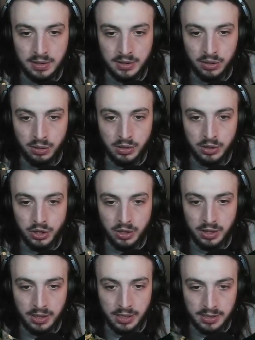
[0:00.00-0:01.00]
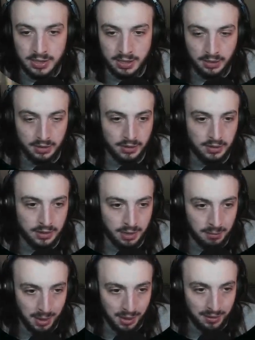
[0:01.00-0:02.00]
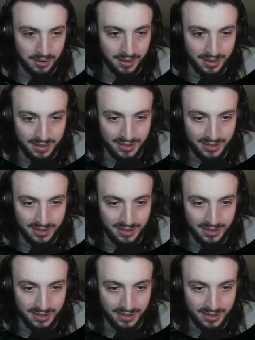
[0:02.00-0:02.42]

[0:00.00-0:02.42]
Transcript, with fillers: Let's go on a journey, geezer. Come on.